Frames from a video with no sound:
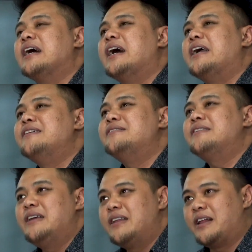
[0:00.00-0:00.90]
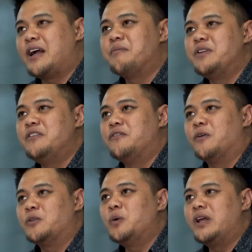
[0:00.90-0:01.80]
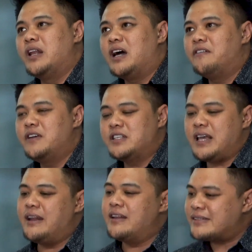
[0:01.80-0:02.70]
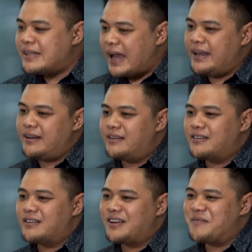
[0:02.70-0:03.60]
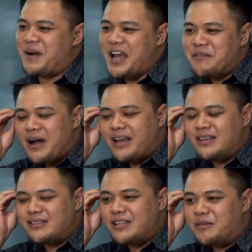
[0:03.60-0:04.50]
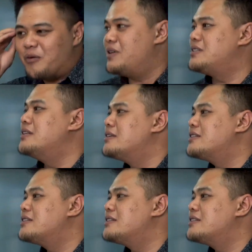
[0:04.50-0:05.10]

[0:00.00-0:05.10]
I stay in that company for 2.5 years. At the side, my mind is still about business.